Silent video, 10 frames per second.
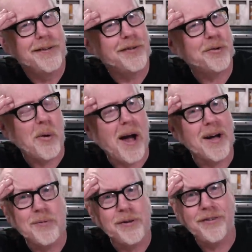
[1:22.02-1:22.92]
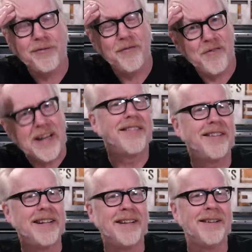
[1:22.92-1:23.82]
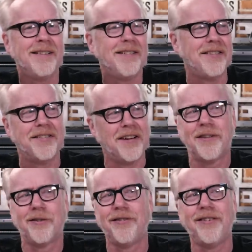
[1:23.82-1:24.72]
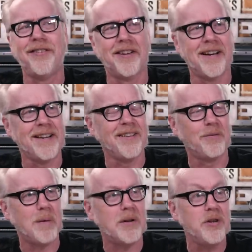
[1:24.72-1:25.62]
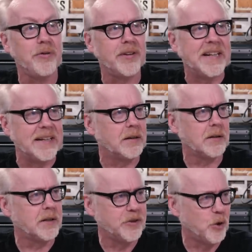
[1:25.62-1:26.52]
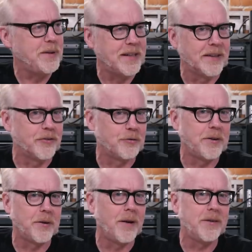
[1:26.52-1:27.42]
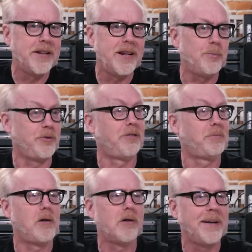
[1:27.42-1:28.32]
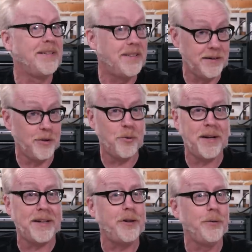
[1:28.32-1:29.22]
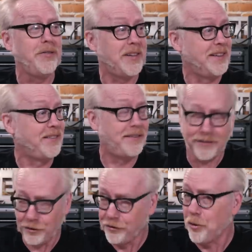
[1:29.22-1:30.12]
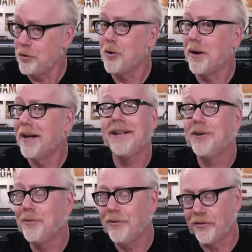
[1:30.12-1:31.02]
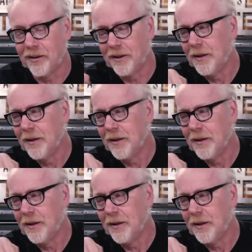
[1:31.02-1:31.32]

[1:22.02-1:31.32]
so I was fixing the designer's designs by using Adobe Illustrator every day, which is a program I didn't know how to use and still don't know how to use.